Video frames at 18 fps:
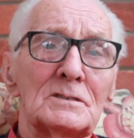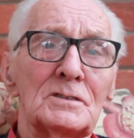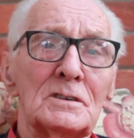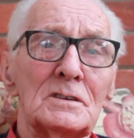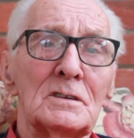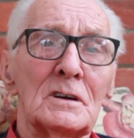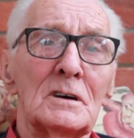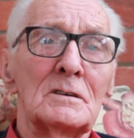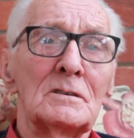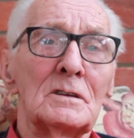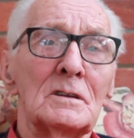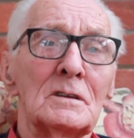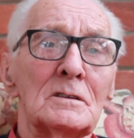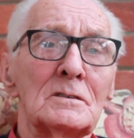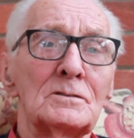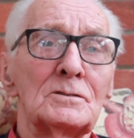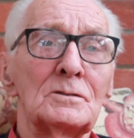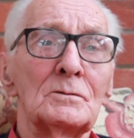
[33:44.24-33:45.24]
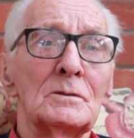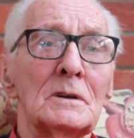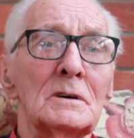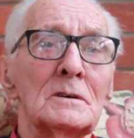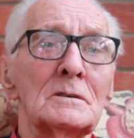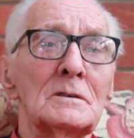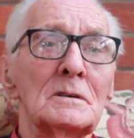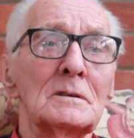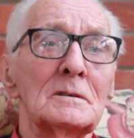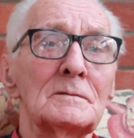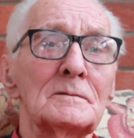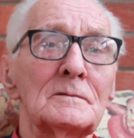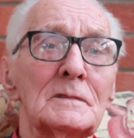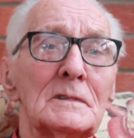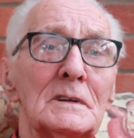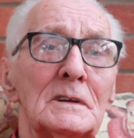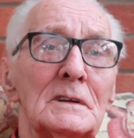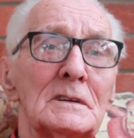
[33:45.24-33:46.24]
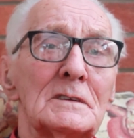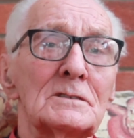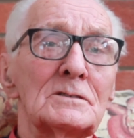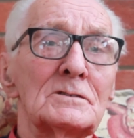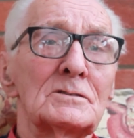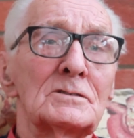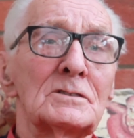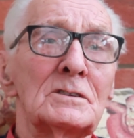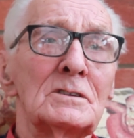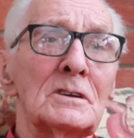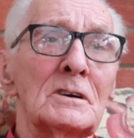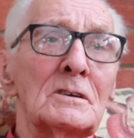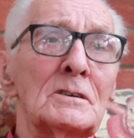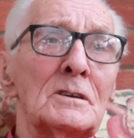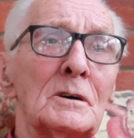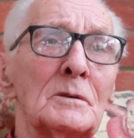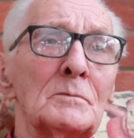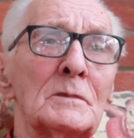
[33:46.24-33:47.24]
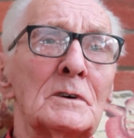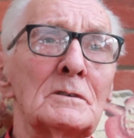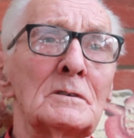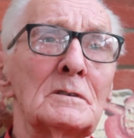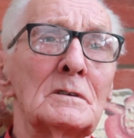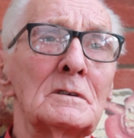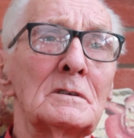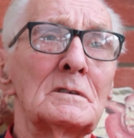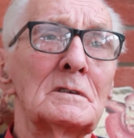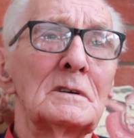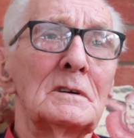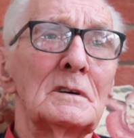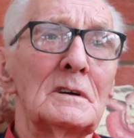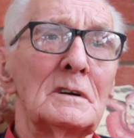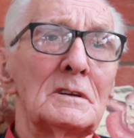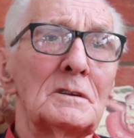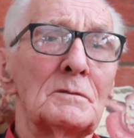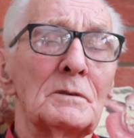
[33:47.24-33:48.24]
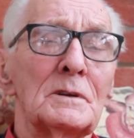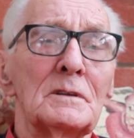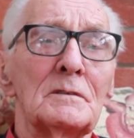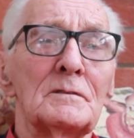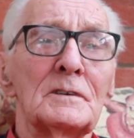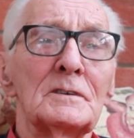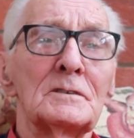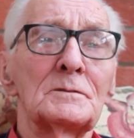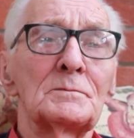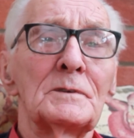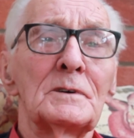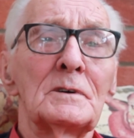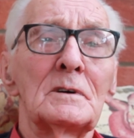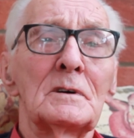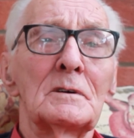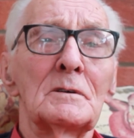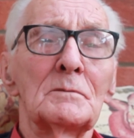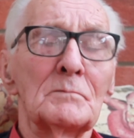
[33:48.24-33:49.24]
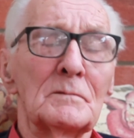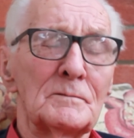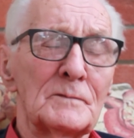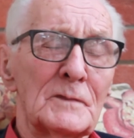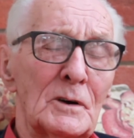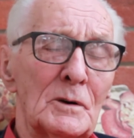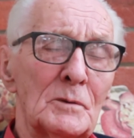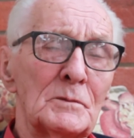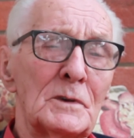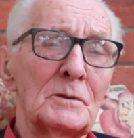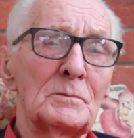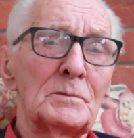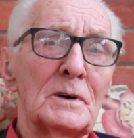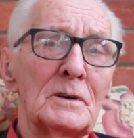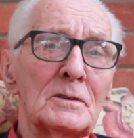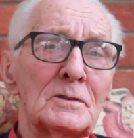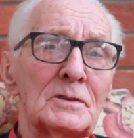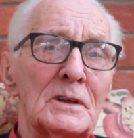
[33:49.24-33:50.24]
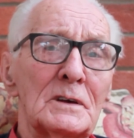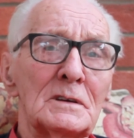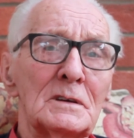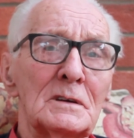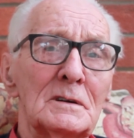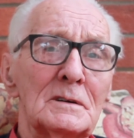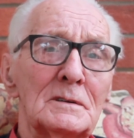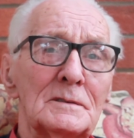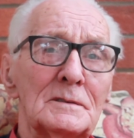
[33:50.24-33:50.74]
She died in July. She died on my 21st, but on my birthday.